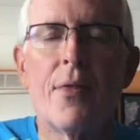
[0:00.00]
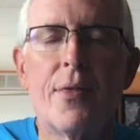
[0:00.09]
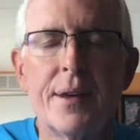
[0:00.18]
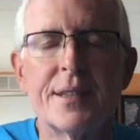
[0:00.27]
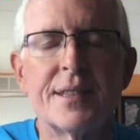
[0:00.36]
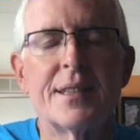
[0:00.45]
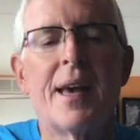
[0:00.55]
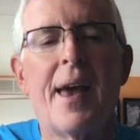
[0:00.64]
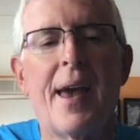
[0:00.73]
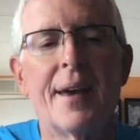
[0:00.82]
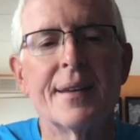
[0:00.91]
This
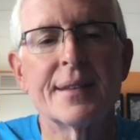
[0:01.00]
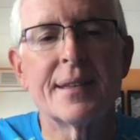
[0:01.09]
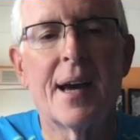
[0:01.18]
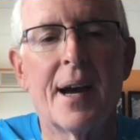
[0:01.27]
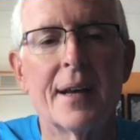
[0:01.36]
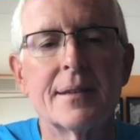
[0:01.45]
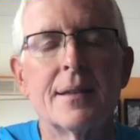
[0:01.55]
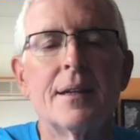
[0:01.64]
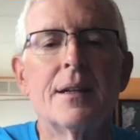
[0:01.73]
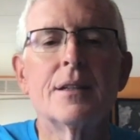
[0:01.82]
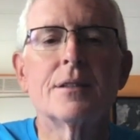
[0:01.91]
has got
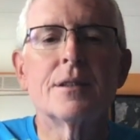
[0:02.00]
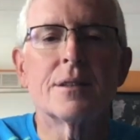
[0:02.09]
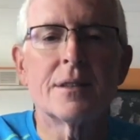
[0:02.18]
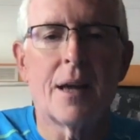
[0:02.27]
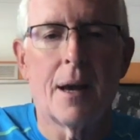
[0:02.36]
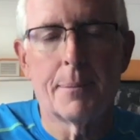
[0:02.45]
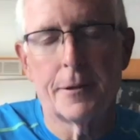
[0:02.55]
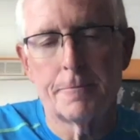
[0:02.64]
to stop.